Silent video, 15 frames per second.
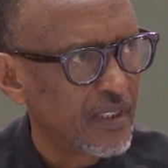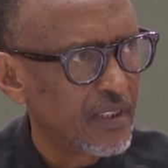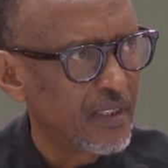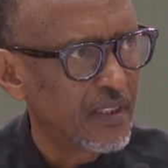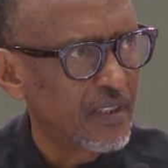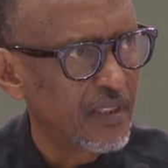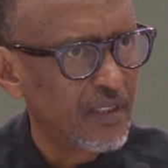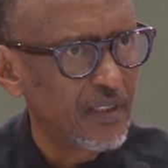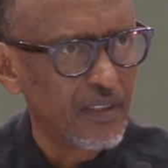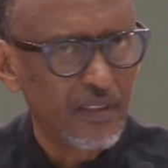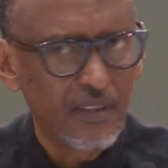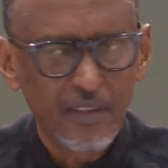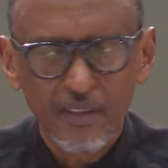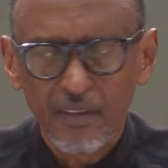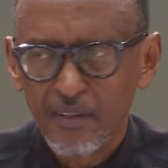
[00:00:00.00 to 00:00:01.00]

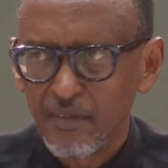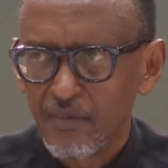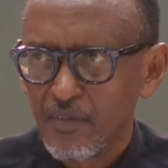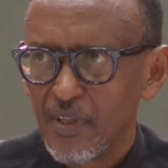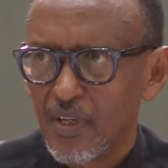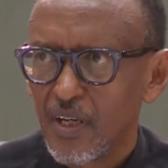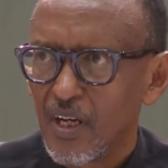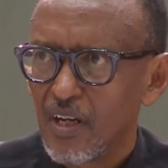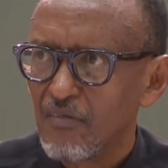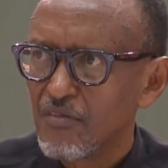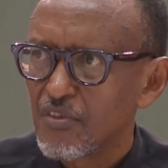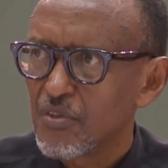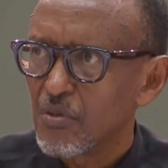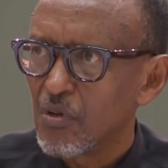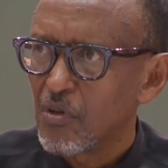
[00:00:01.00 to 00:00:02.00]
They have
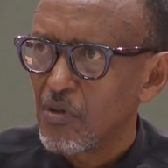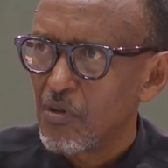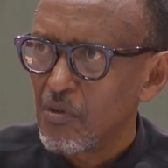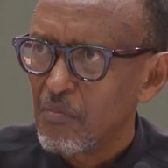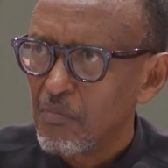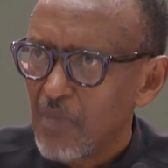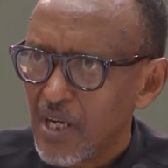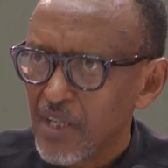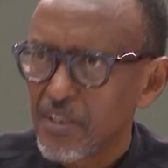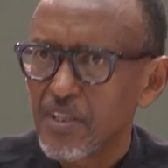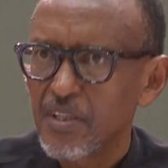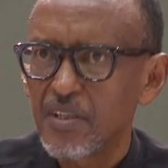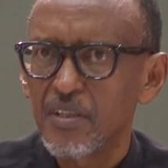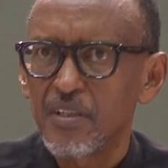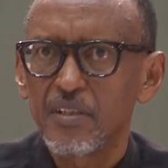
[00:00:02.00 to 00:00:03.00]
so
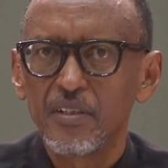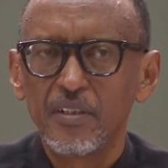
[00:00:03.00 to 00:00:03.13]
much